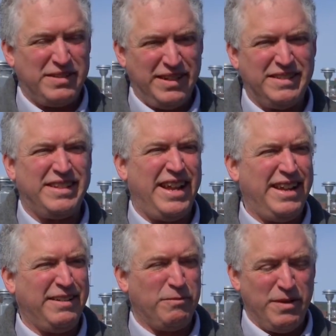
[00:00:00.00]
since
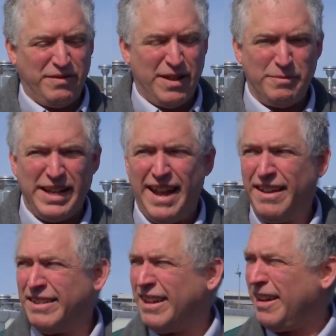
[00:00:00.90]
then we've come
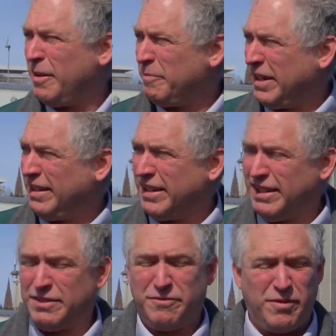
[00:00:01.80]
down. Uh, it,
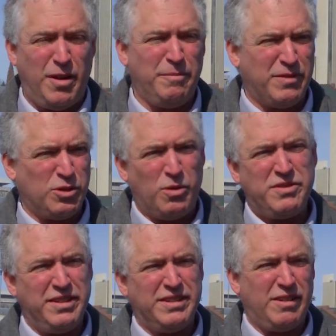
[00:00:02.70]
it's from
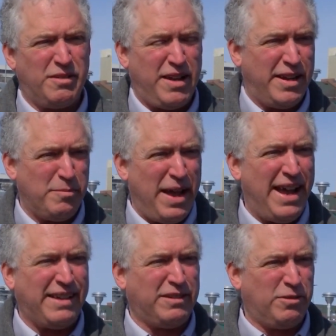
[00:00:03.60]
sources are cutting
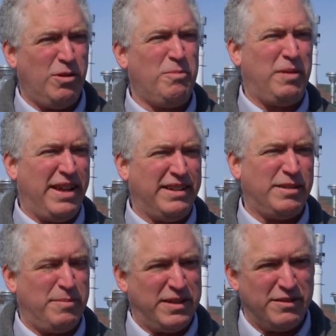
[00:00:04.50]
back. Coal
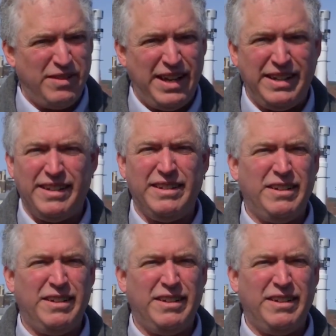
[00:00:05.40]
plants in Pennsylvania,